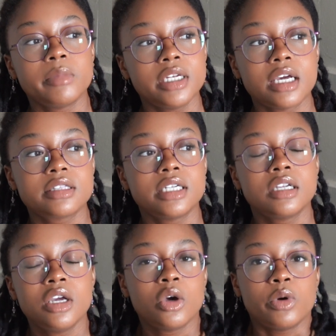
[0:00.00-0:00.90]
mean
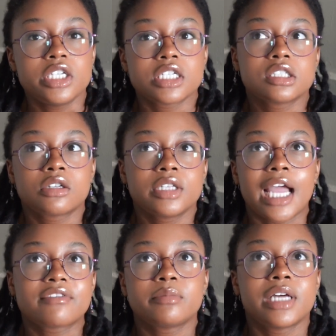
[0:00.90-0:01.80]
nothing. We just literally
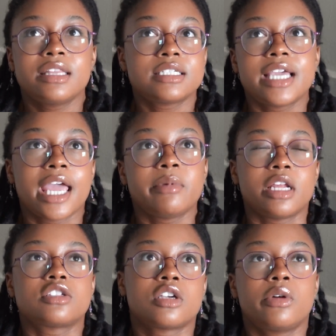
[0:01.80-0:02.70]
have to play this game, and
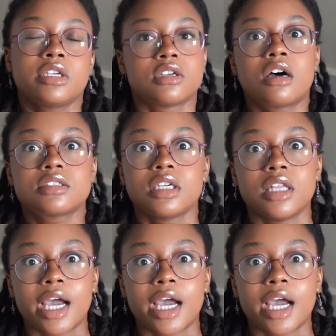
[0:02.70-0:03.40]
it's so exhausting.